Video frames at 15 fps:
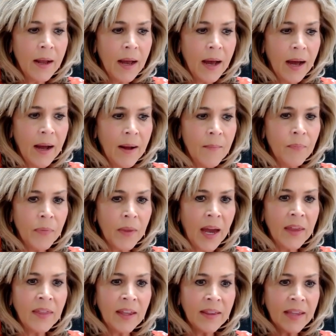I
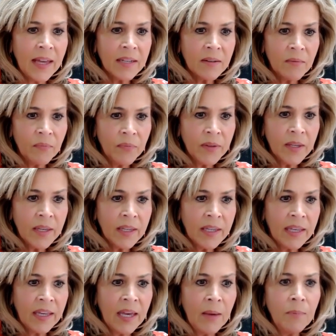think that
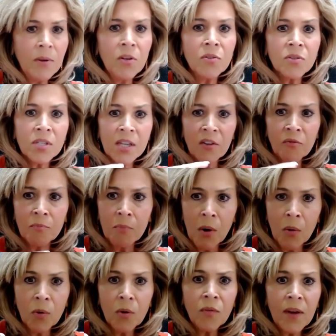keeping yourself
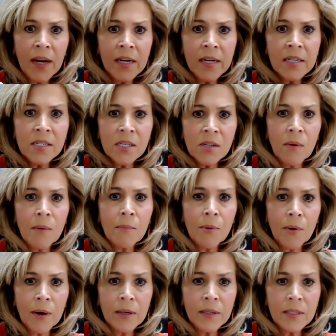motivated is so
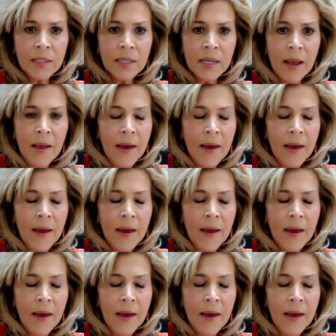important.